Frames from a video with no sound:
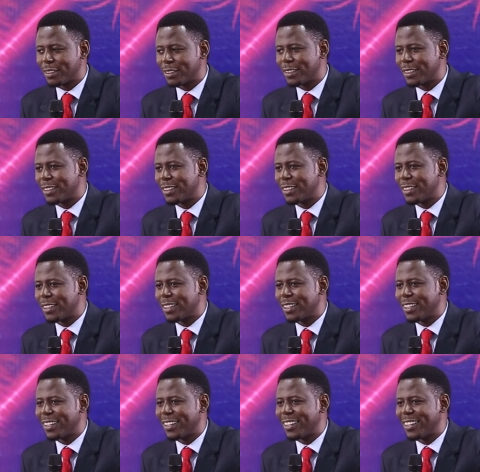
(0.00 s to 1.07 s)

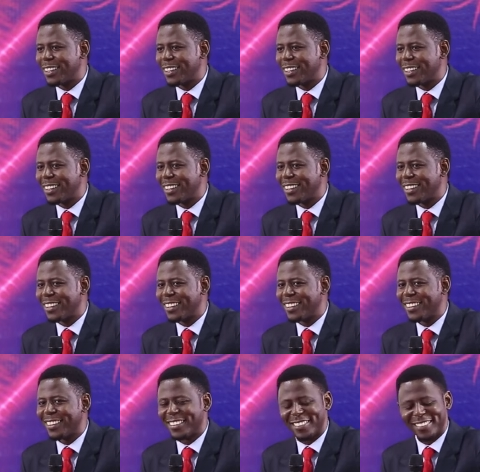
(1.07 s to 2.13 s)

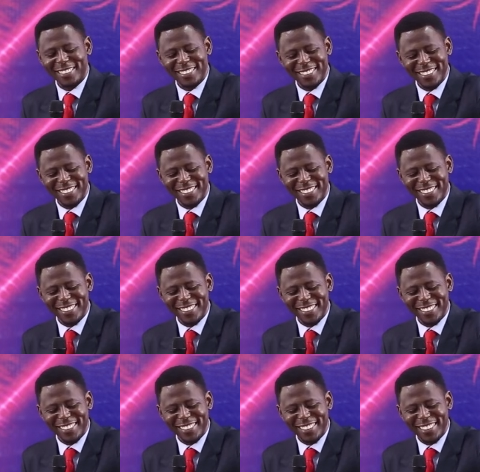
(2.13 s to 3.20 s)

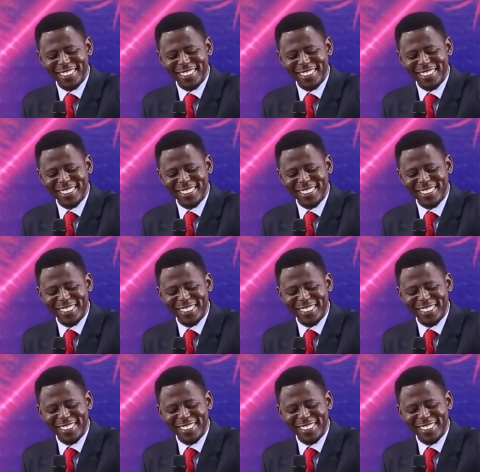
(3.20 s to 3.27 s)
(silence)